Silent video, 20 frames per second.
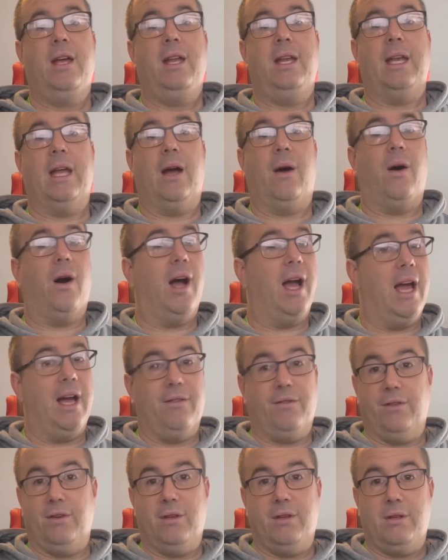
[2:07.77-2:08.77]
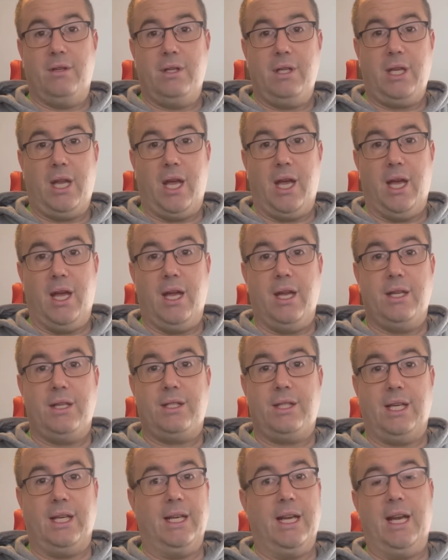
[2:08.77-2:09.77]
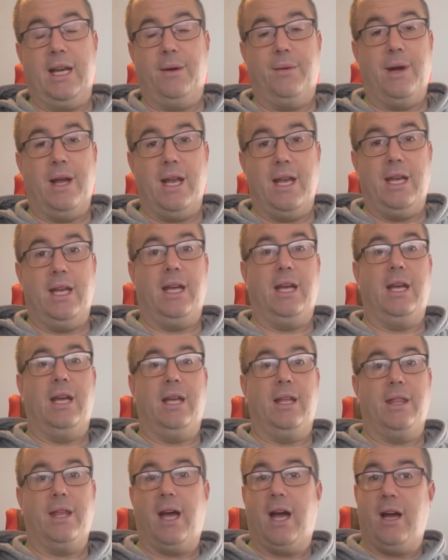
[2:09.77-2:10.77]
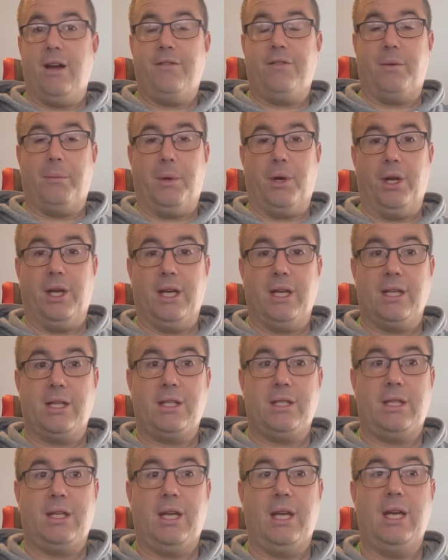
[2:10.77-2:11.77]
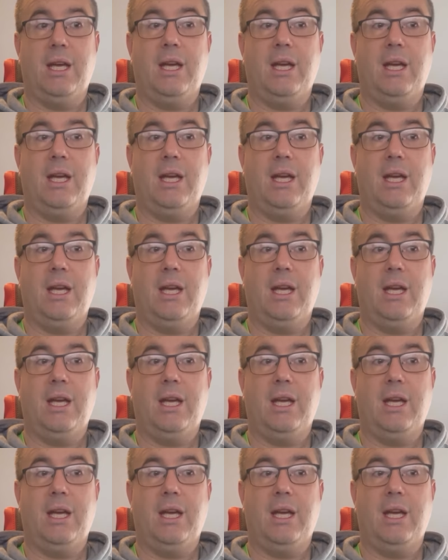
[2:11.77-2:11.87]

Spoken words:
Now, I haven't seen anywhere near that, if I'm honest.